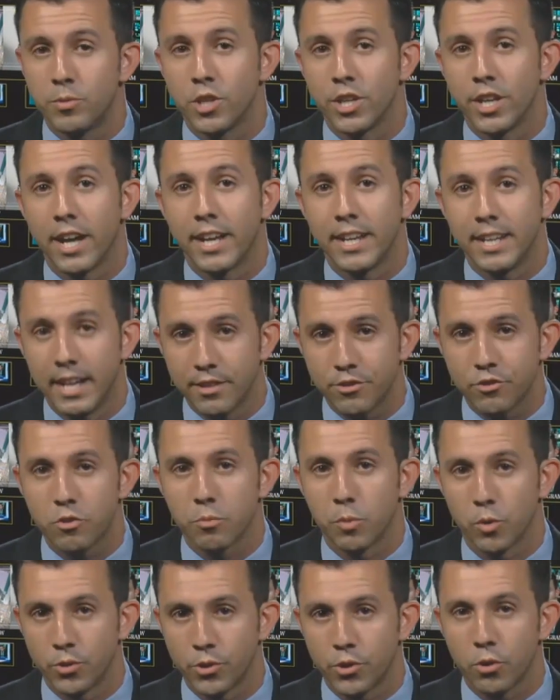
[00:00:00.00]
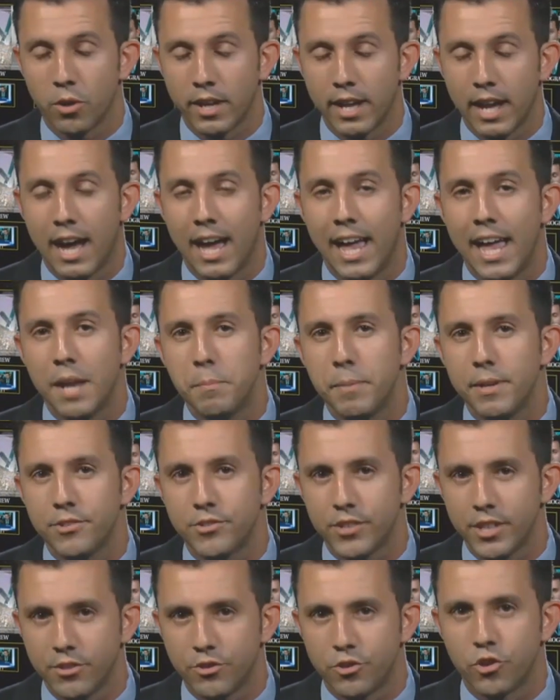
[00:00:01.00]
room tonight, Nestor Montoya,
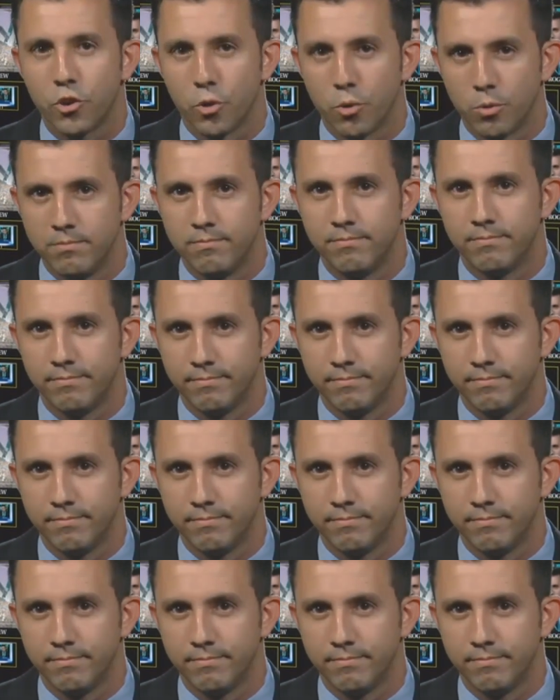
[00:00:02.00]
NBC2.